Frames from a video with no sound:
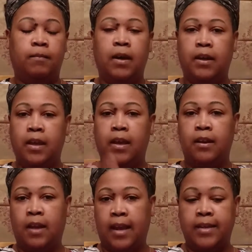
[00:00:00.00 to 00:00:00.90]

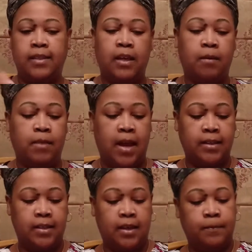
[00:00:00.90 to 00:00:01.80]
again, like I said, I'm
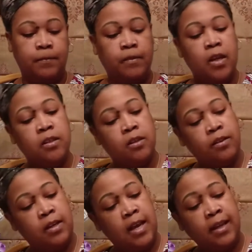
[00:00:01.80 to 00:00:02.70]
not done. So
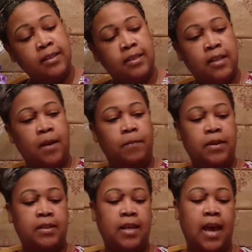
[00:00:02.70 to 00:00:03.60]
the next step
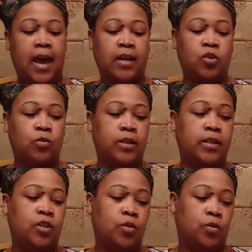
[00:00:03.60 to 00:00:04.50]
is to
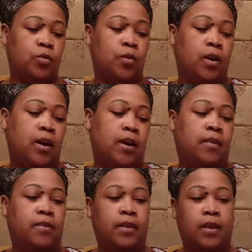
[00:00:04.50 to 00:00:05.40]
actually do
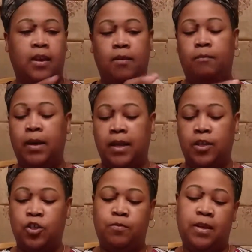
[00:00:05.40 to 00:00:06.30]
the
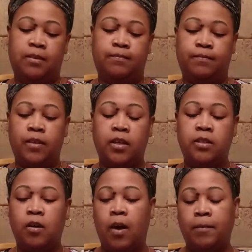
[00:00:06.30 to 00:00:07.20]
embellishment.
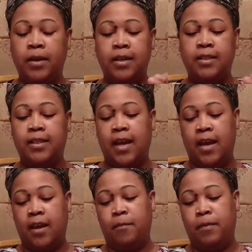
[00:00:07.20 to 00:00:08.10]
So I'm gonna
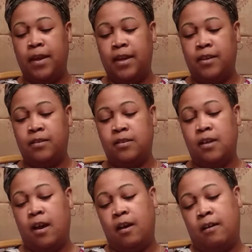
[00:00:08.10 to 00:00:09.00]
take a
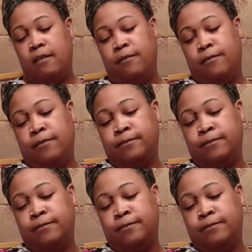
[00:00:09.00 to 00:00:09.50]
piece of